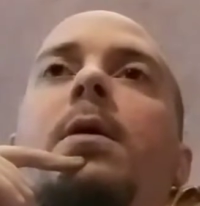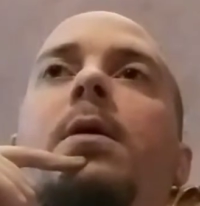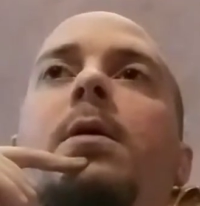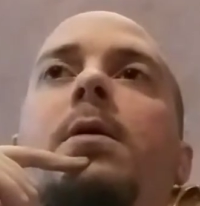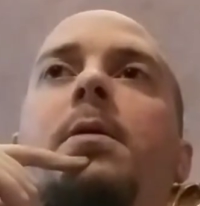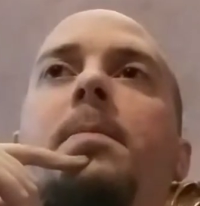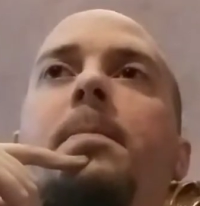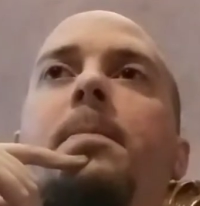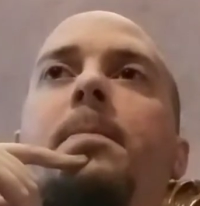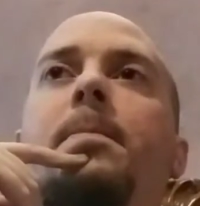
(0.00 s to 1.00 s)

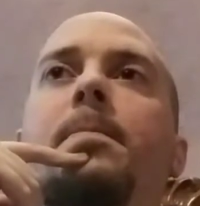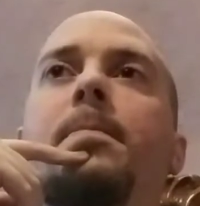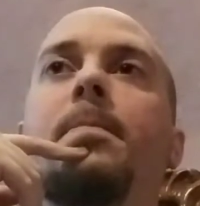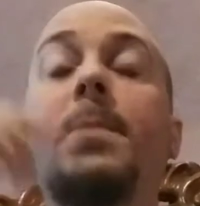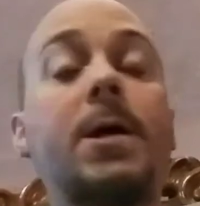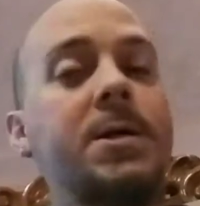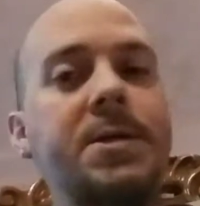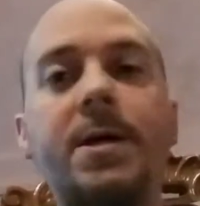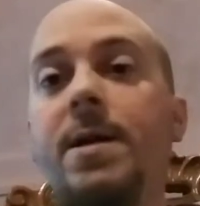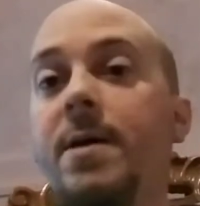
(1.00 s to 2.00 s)
Um, like I
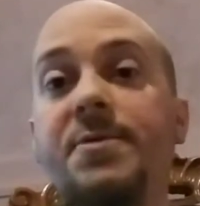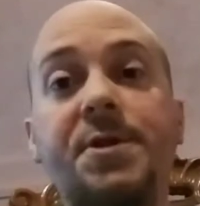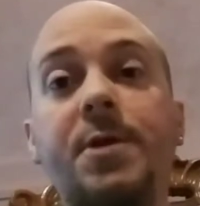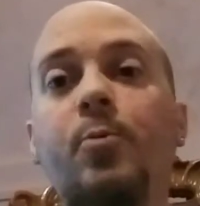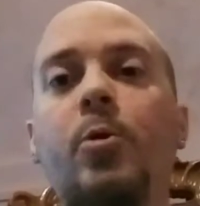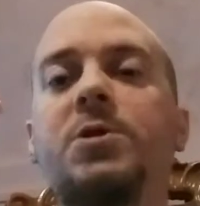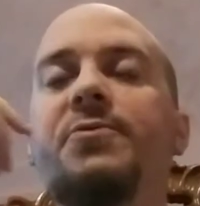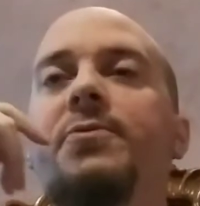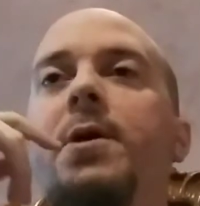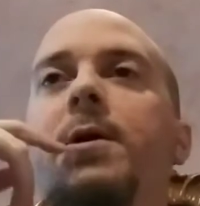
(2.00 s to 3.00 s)
said, I've seen
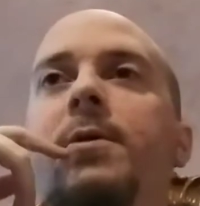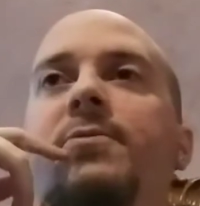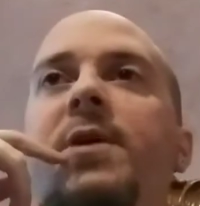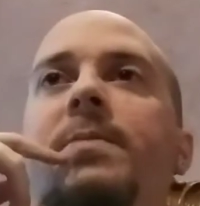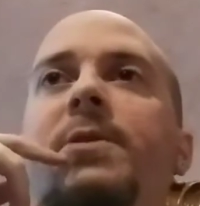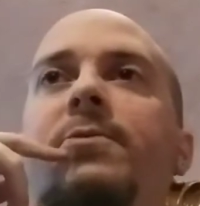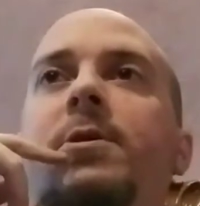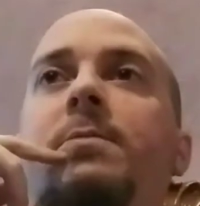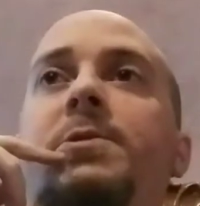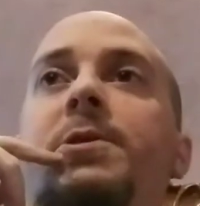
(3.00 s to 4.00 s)
worse uh, family
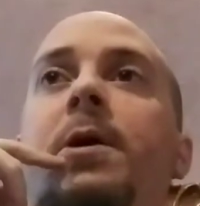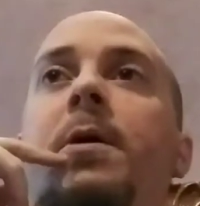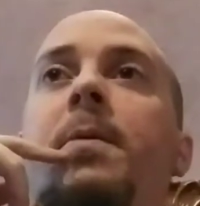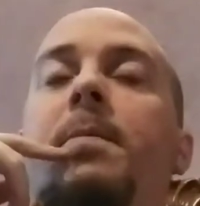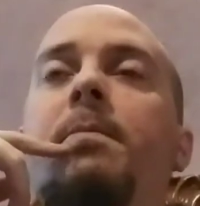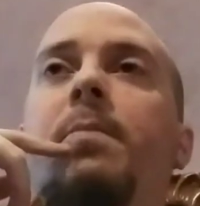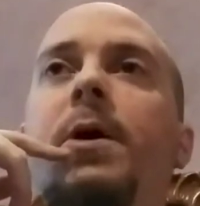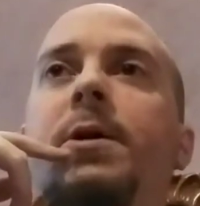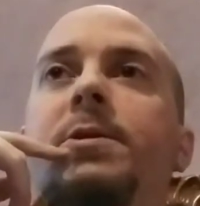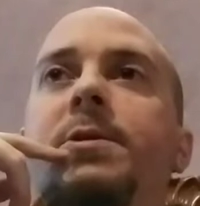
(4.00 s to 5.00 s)
films,
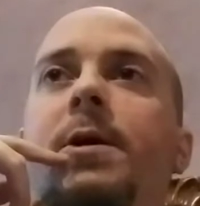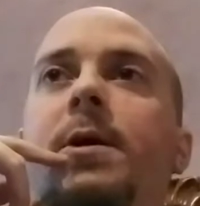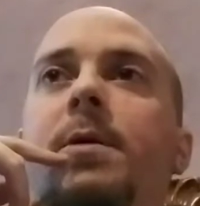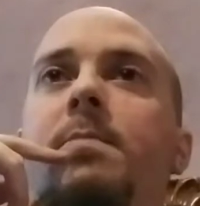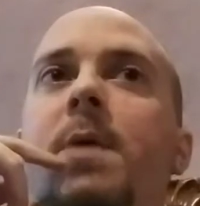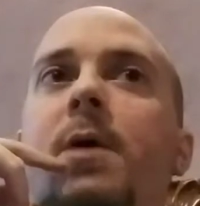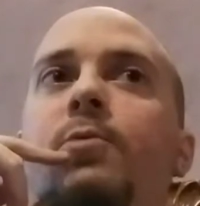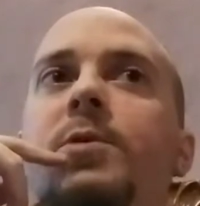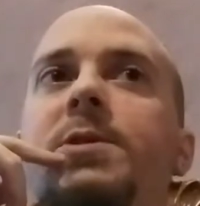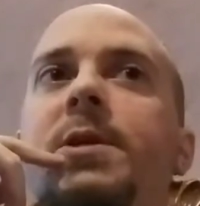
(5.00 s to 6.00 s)
but um, I
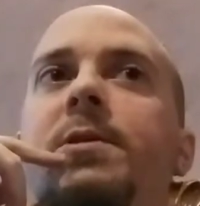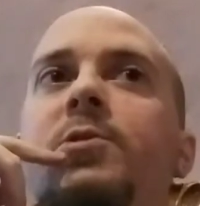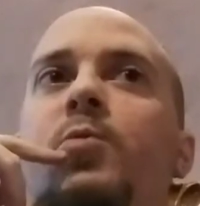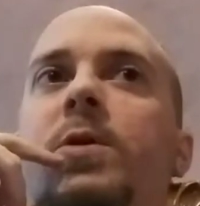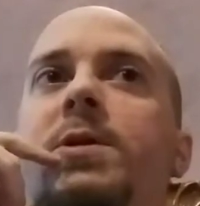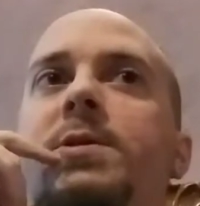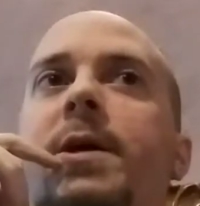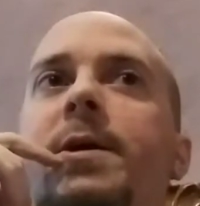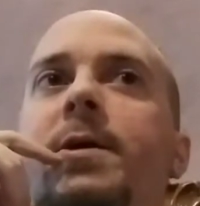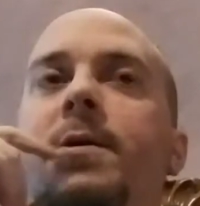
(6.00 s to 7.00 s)
wouldn't say this one is
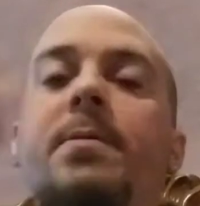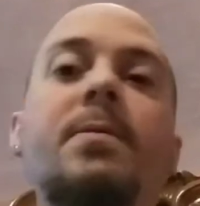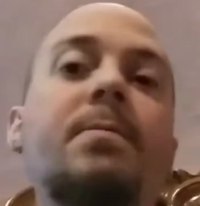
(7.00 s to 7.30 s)
like